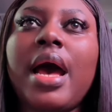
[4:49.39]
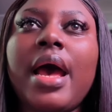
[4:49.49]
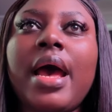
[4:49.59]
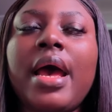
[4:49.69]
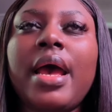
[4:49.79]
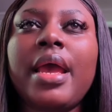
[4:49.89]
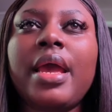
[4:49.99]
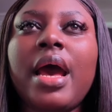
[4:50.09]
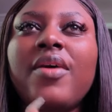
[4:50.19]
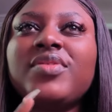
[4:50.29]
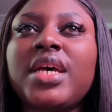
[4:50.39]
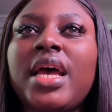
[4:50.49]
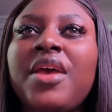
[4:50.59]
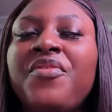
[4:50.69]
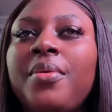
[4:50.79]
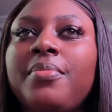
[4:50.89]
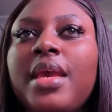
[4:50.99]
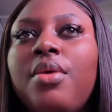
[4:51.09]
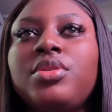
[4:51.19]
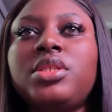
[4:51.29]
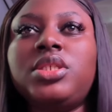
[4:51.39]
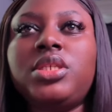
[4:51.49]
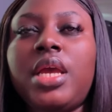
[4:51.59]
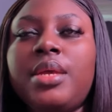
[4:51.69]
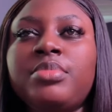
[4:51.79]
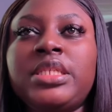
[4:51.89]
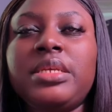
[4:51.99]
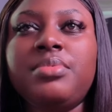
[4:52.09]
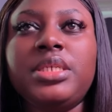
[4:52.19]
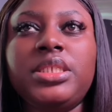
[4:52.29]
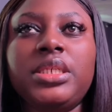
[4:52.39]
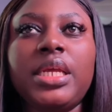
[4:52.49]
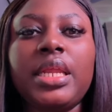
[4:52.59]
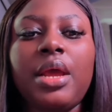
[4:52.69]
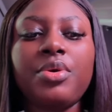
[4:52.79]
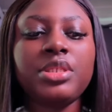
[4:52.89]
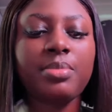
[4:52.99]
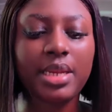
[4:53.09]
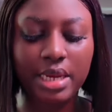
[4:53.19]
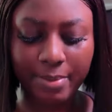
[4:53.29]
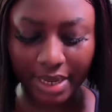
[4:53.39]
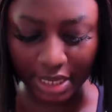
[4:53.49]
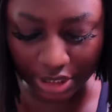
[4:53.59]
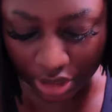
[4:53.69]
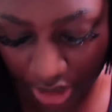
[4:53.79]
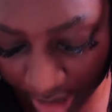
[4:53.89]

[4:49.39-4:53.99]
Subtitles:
after FMB, I went to CBG and then I went to Medina Market to